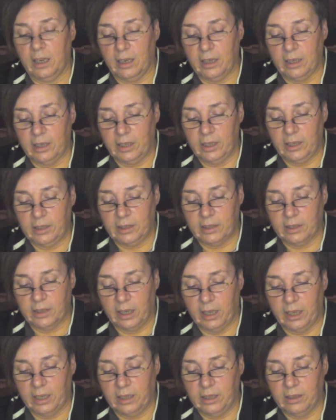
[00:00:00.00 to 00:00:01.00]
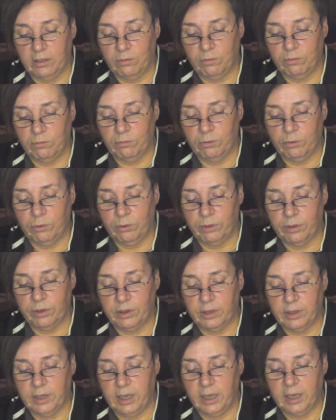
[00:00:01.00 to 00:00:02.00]
it's got
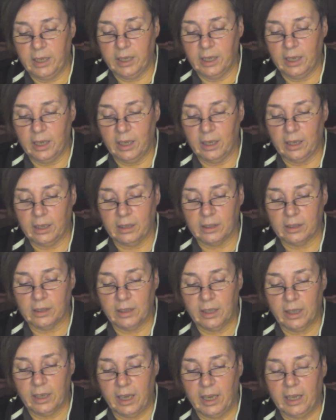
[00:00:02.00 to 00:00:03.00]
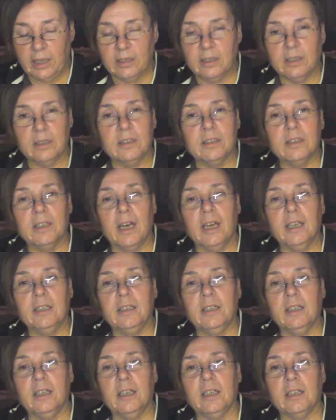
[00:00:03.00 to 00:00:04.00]
Ruth Negga as his
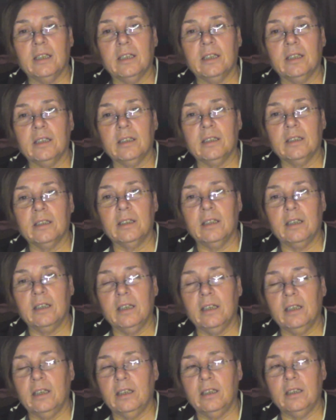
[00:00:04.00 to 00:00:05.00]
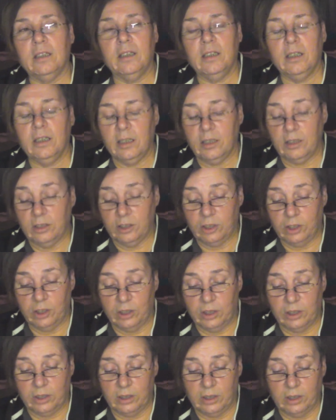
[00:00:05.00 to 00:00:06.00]
sidekick, and it is
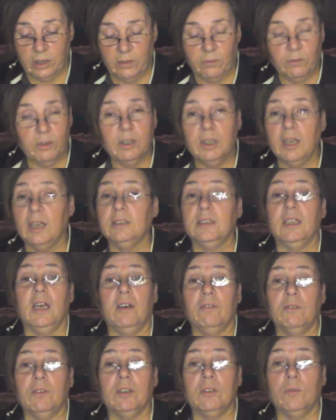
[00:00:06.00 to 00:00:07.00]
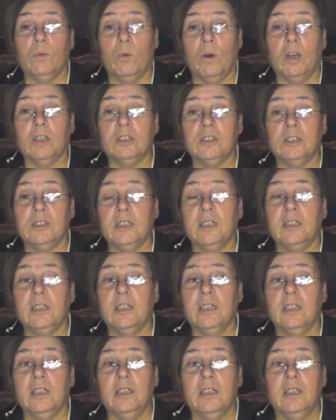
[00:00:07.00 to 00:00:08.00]
just, if you guys haven't watched it,
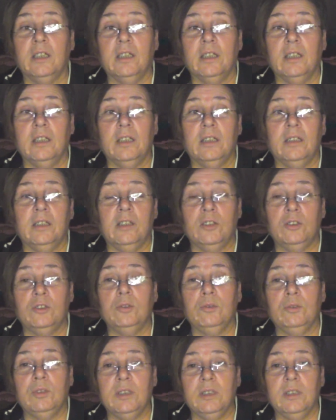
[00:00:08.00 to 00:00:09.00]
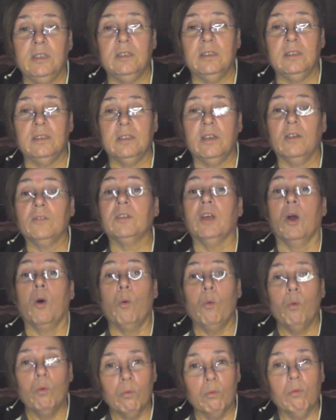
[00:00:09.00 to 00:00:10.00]
there's 2 seasons out there,
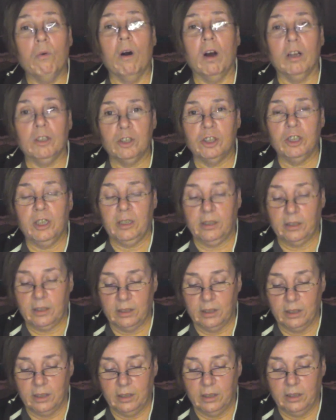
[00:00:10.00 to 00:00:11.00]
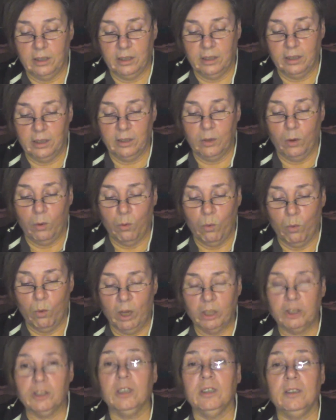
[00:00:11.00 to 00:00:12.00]
watch it.
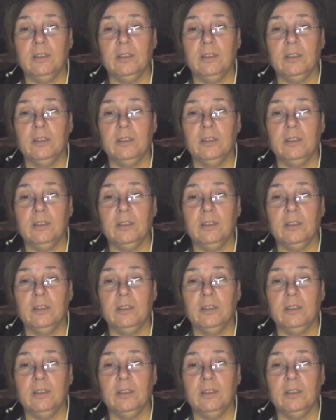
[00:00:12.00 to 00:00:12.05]
Watch it.